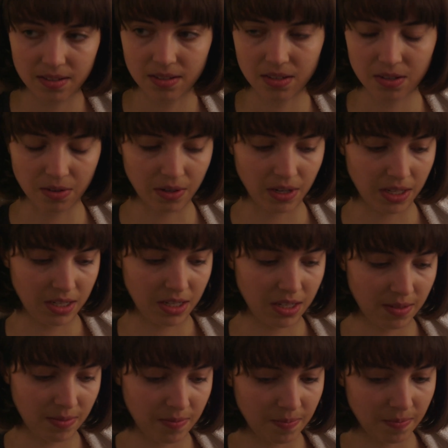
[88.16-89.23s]
Sorry, it's
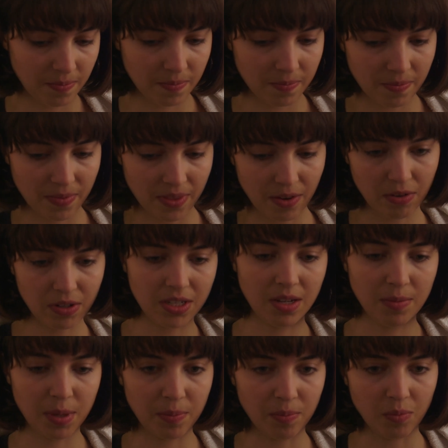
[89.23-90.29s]
just... Every
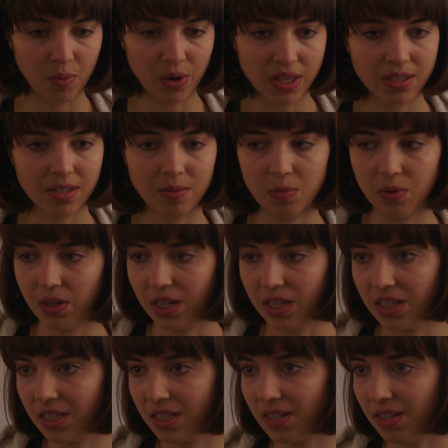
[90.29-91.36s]
time I'm with someone, I
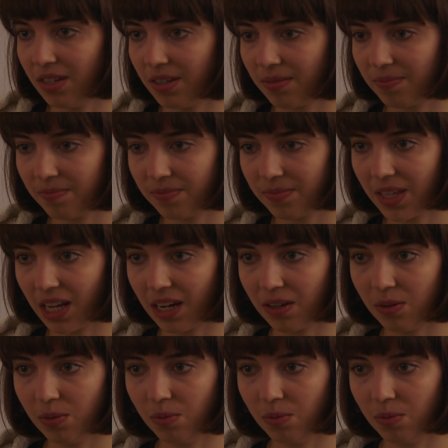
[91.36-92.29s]
just start getting